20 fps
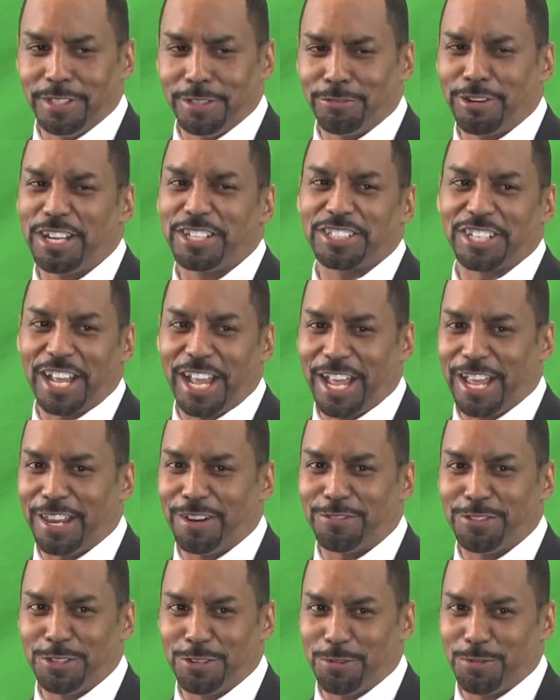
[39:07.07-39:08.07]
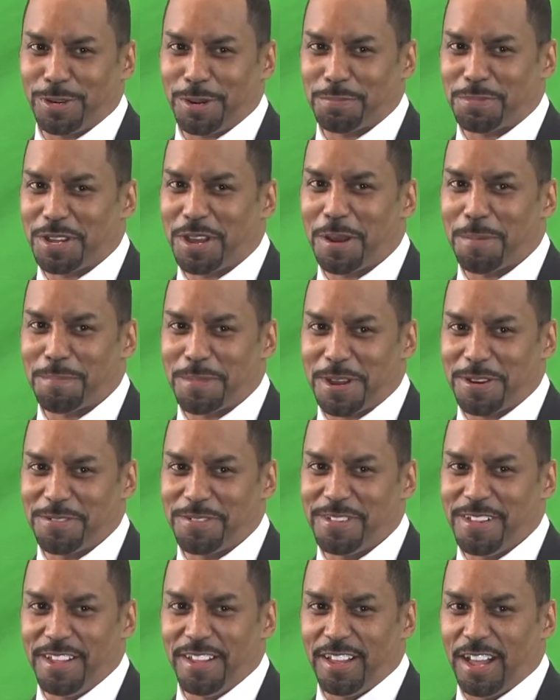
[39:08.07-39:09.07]
Raise your hand if you know what I'm talking about. Amen,
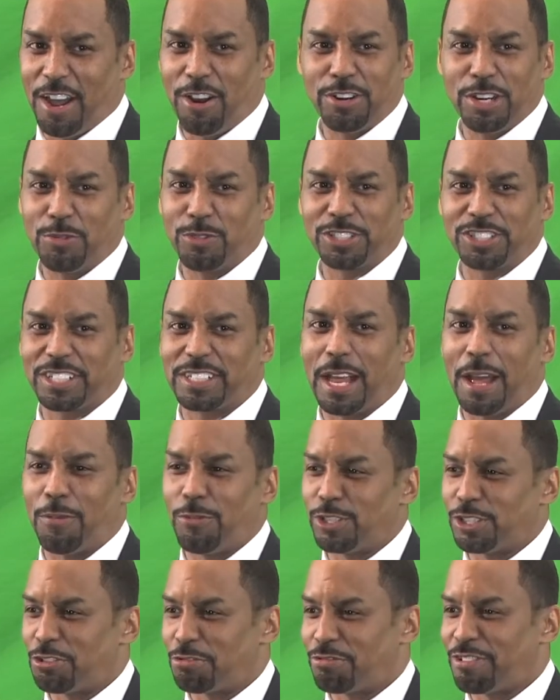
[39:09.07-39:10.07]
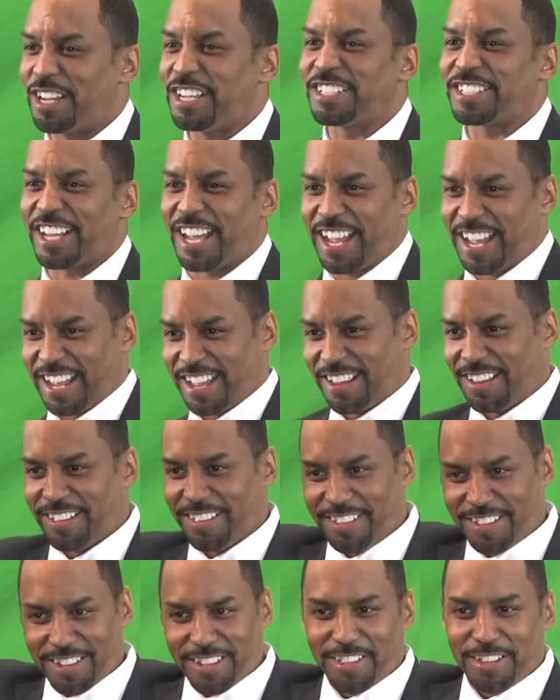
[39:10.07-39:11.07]
I don't amen. even want you to clap. I want you to raise your hand.
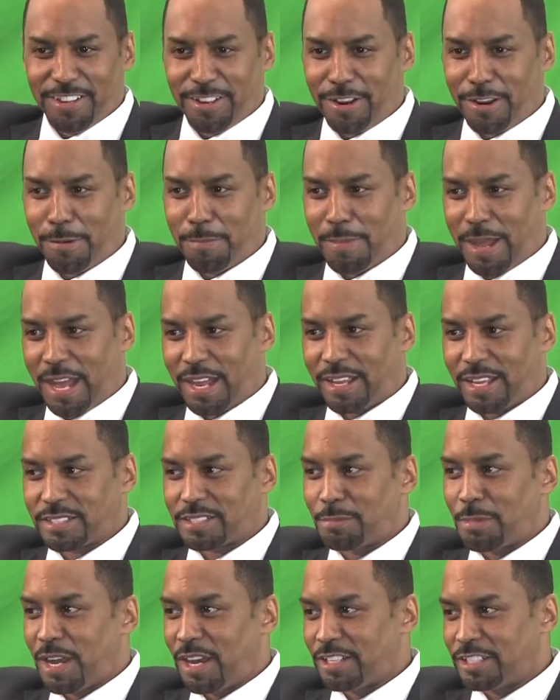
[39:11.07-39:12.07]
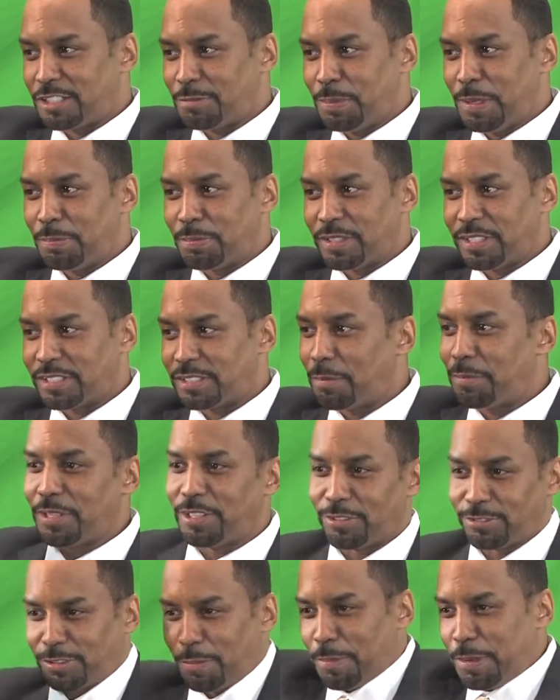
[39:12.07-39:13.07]
Everybody, I got some honest people, and some
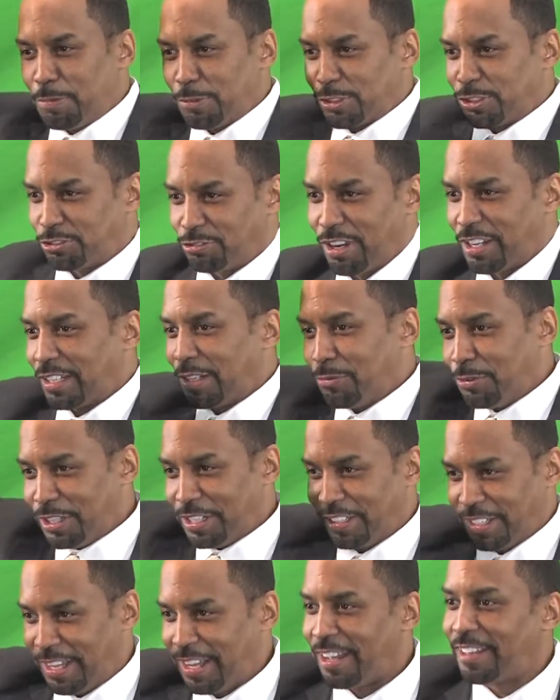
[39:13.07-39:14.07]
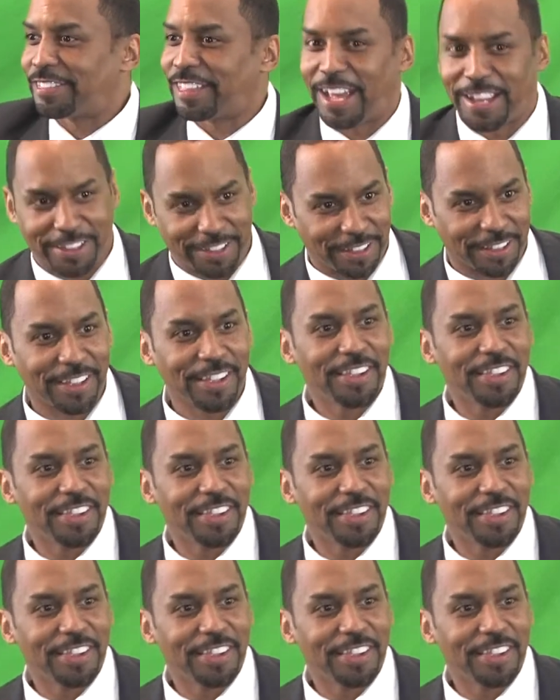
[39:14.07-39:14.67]
people, some people struggling with it. Yeah, thank you.